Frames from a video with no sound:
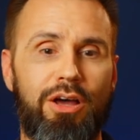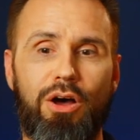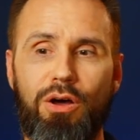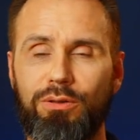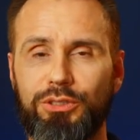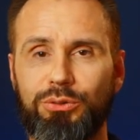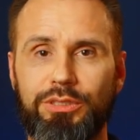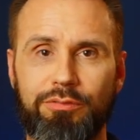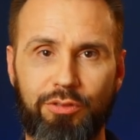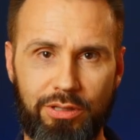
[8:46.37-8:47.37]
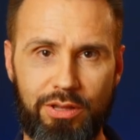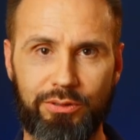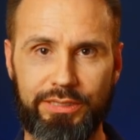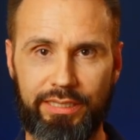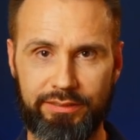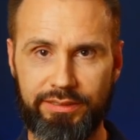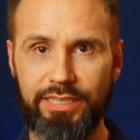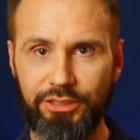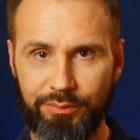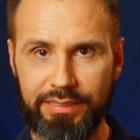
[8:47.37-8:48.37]
all sorts of clothes and
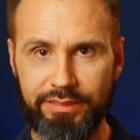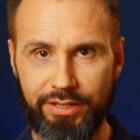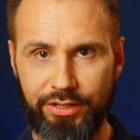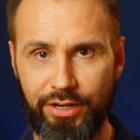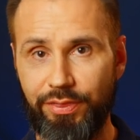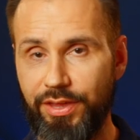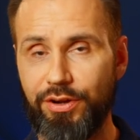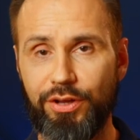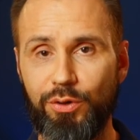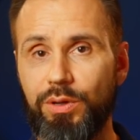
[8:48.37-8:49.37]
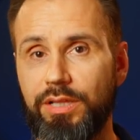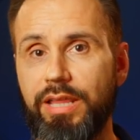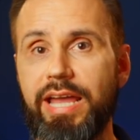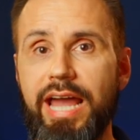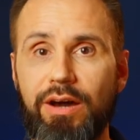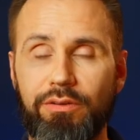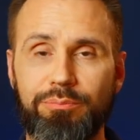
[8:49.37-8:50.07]
accessories they're, they're going to want to lay out.